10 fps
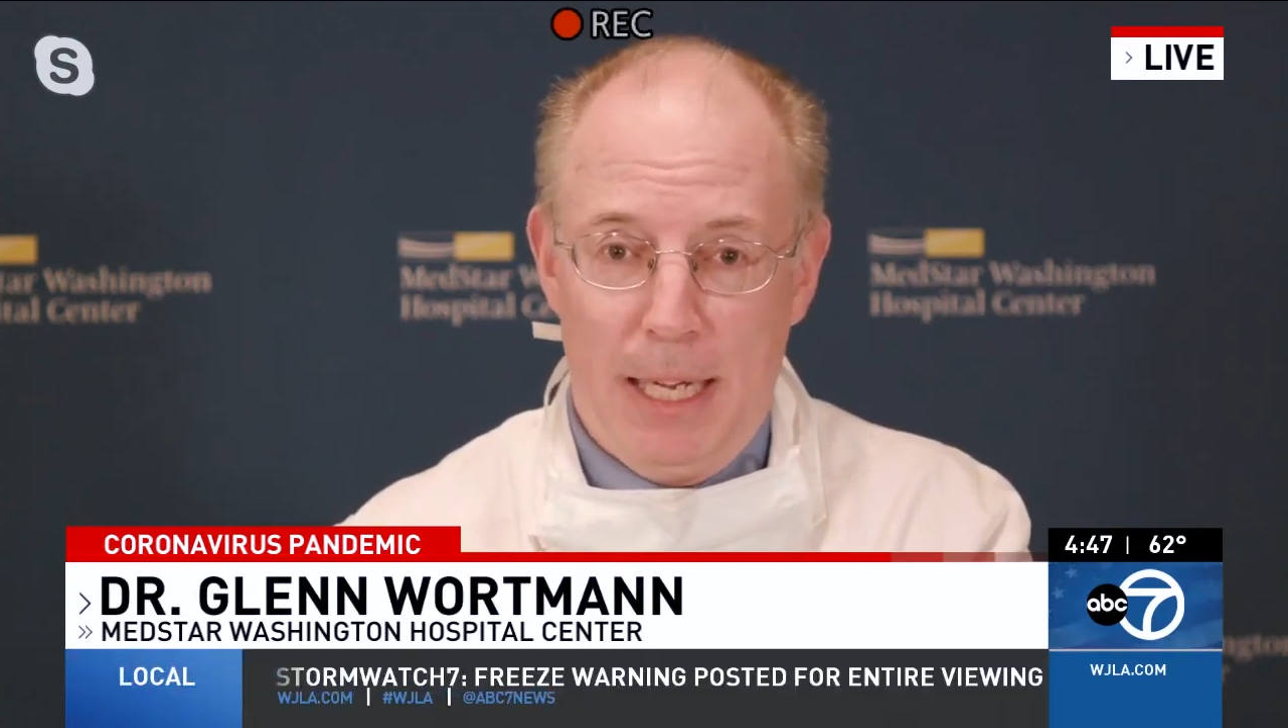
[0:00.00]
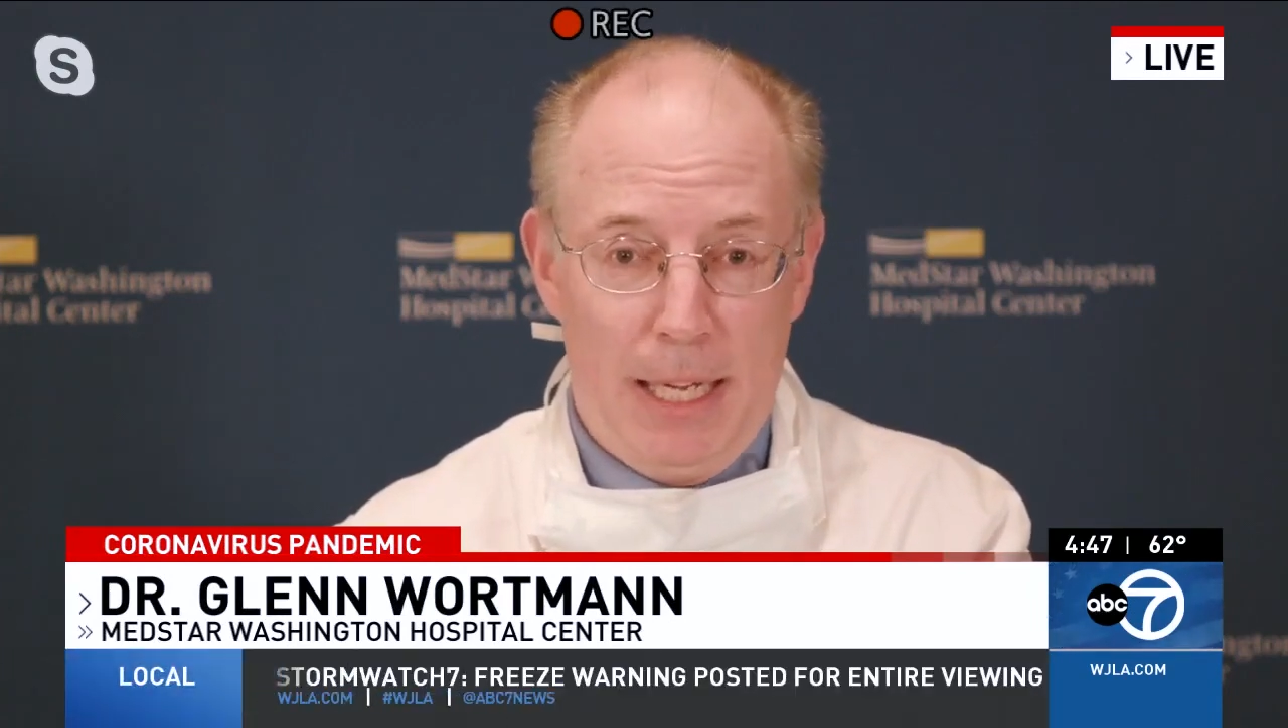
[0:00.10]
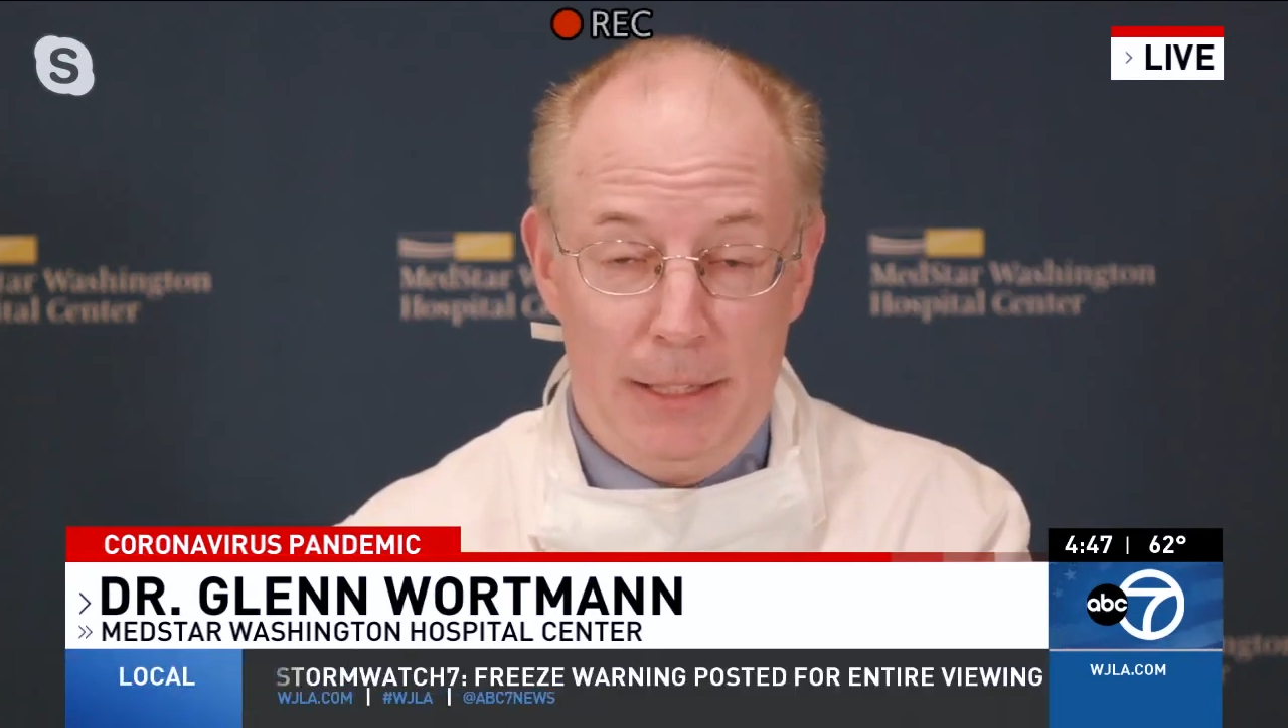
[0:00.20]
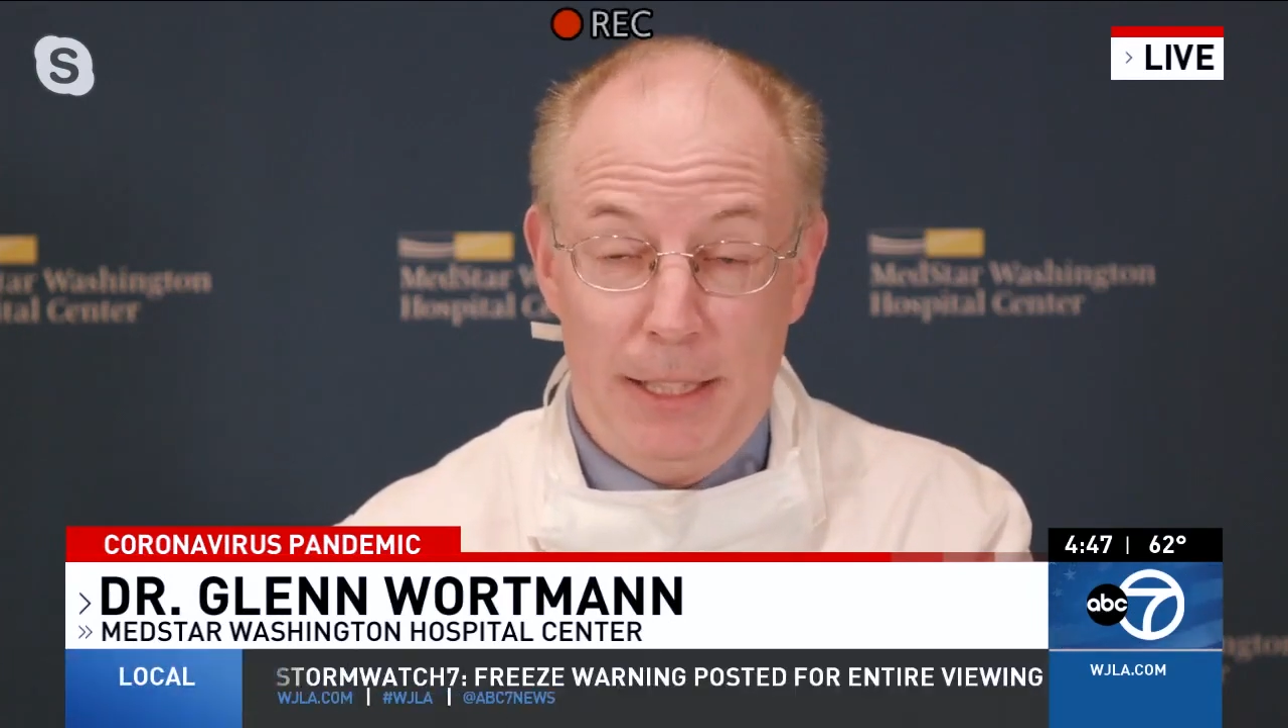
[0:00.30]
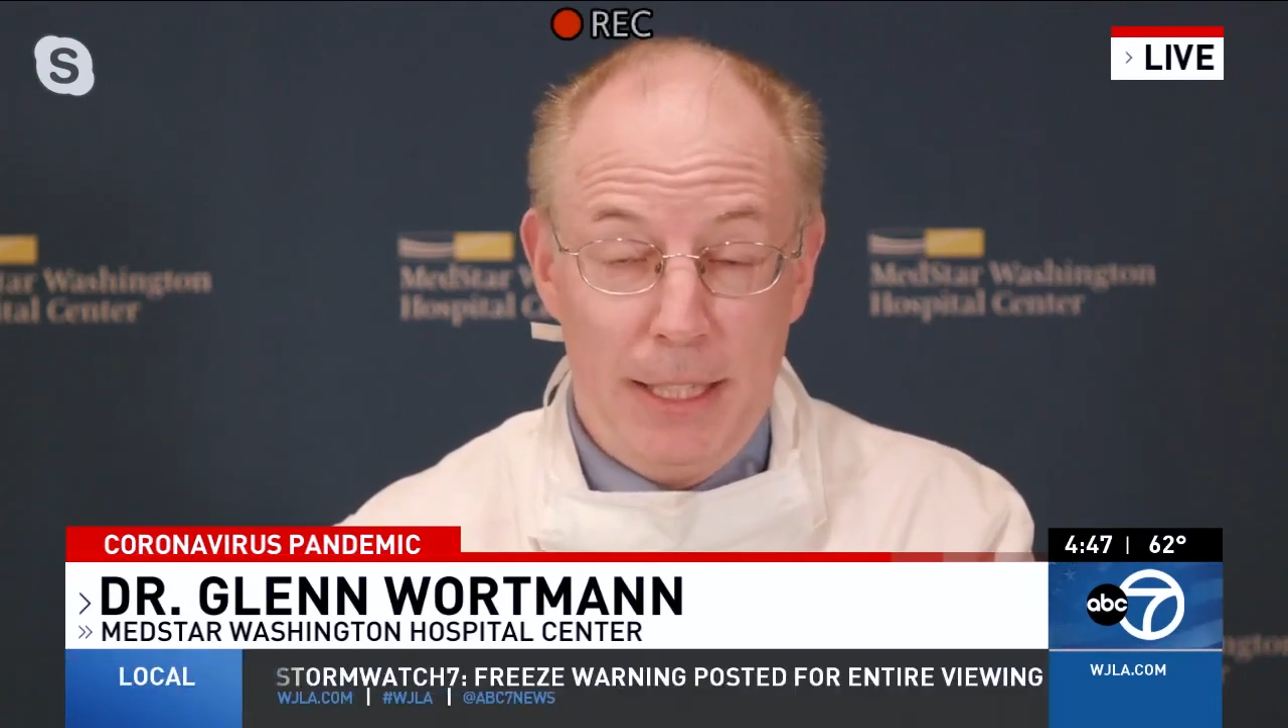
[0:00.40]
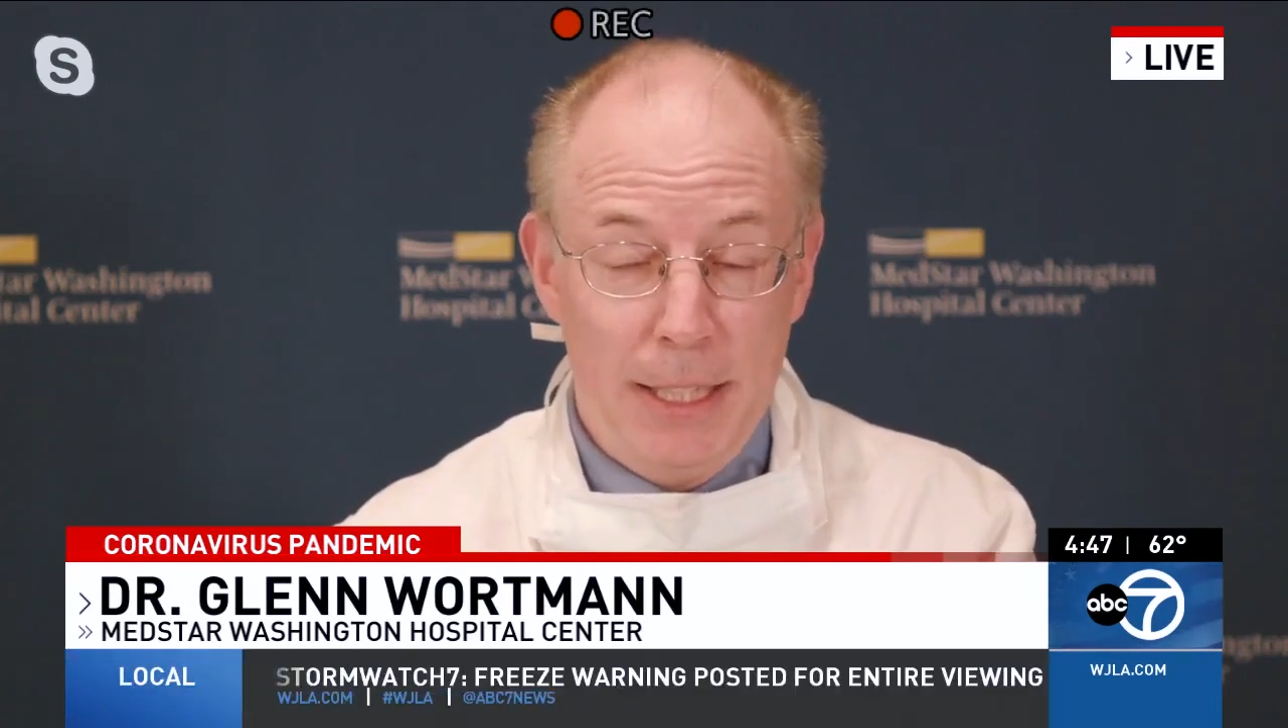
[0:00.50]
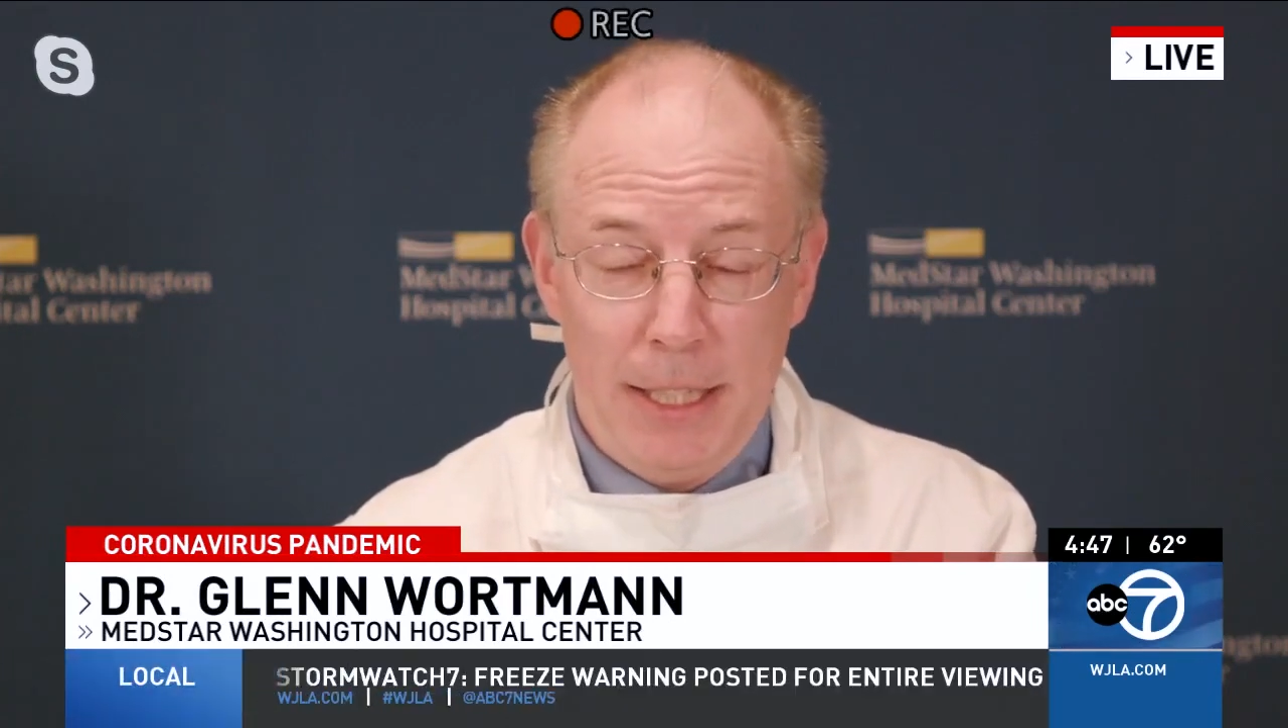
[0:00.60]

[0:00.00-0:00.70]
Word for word: at taking